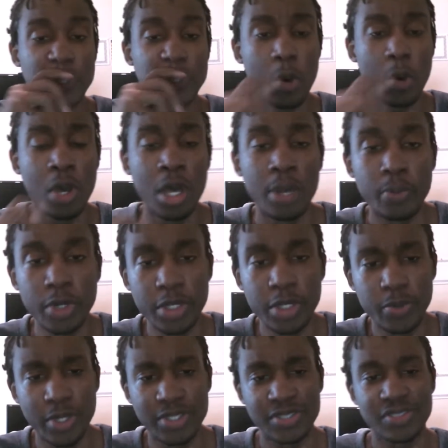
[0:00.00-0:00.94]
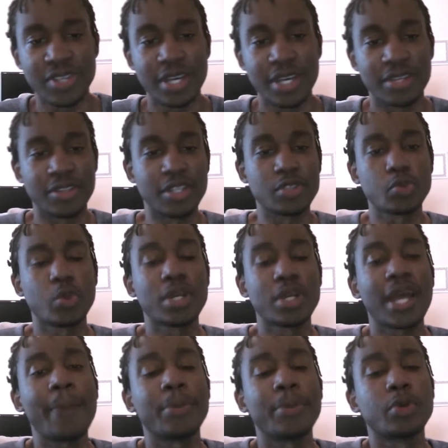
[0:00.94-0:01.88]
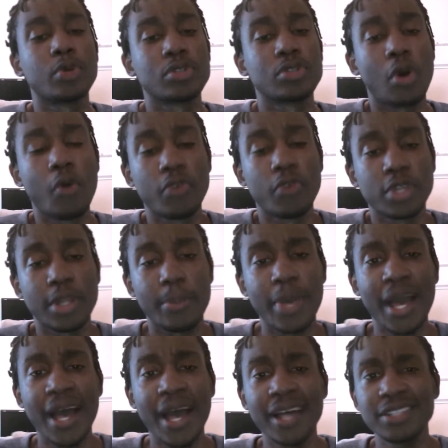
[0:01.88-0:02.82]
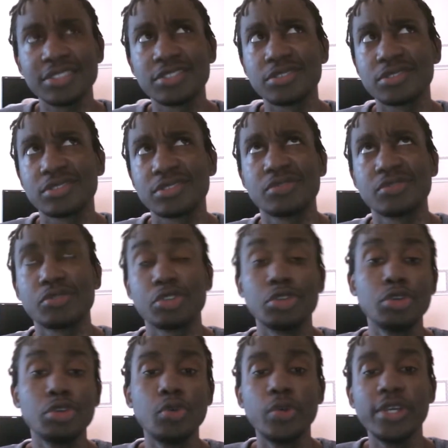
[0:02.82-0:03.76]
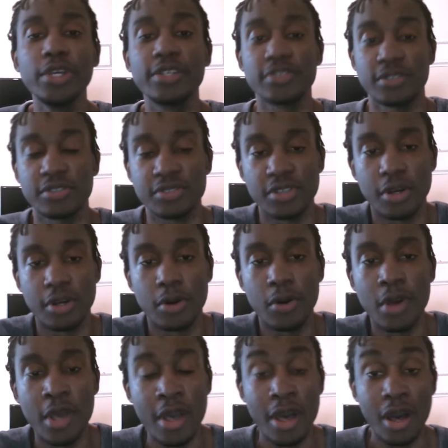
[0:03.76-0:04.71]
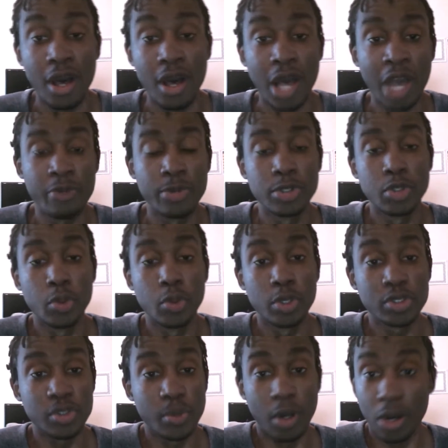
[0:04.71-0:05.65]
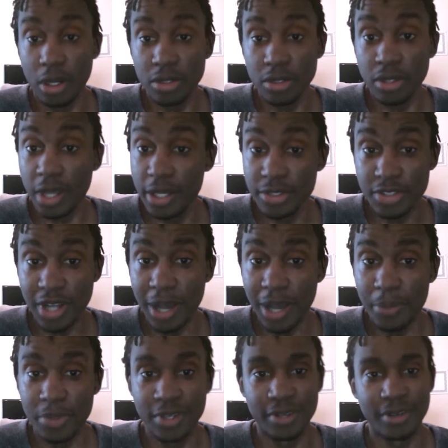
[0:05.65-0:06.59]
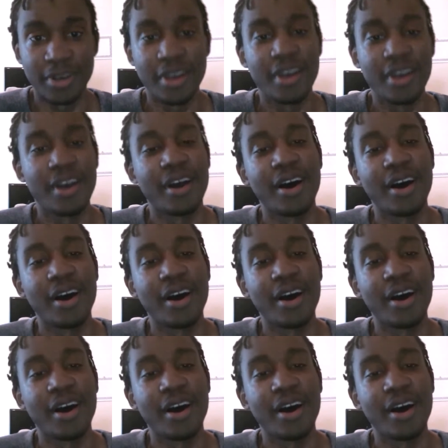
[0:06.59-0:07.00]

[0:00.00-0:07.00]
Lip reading: So pretty much it's like this. What happened was over the past 2 weeks or so, I've been doing some online shopping.